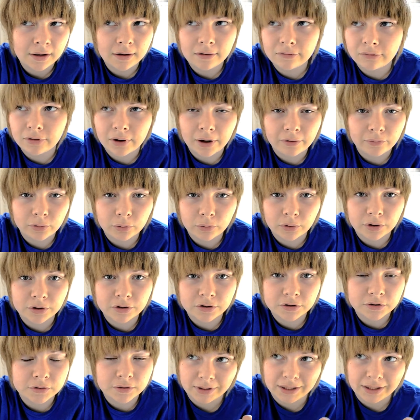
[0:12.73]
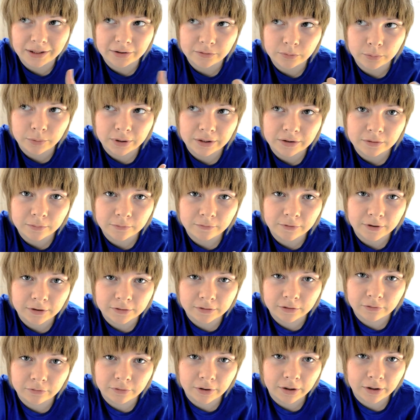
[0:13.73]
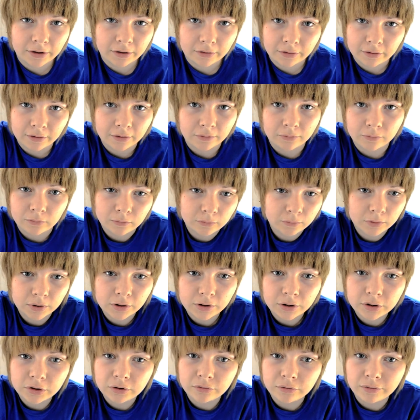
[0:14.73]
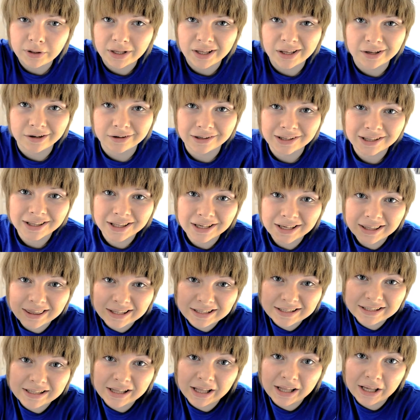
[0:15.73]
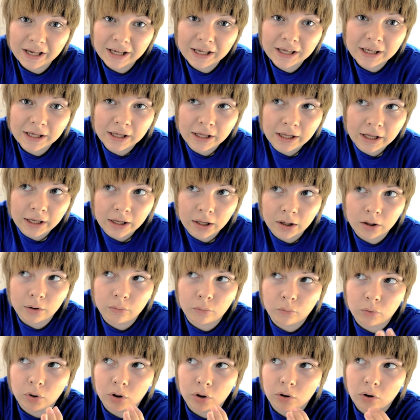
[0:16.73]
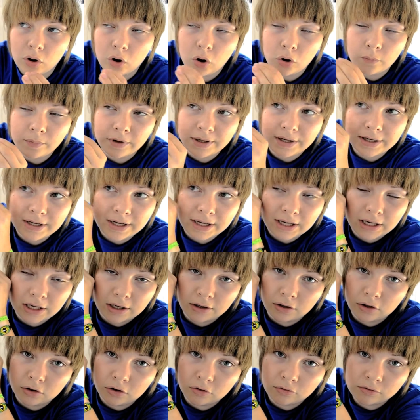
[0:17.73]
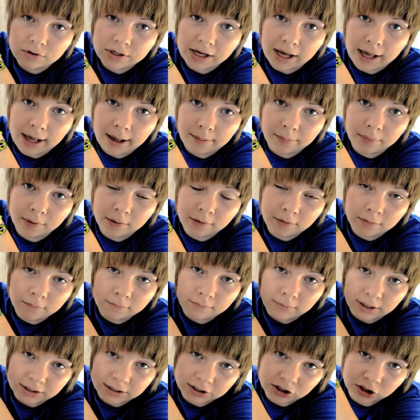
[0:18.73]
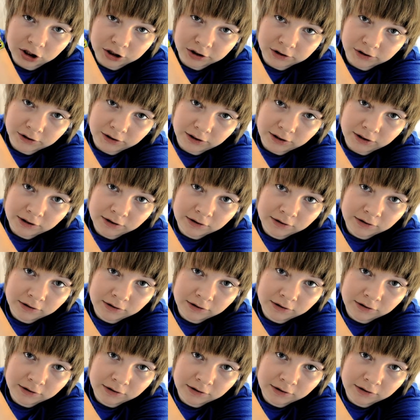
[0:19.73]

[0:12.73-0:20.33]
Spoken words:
If you haven't watched last week's Fuck Your Friday, then what are you doing here? Click this link and we'll open in a new tab magically.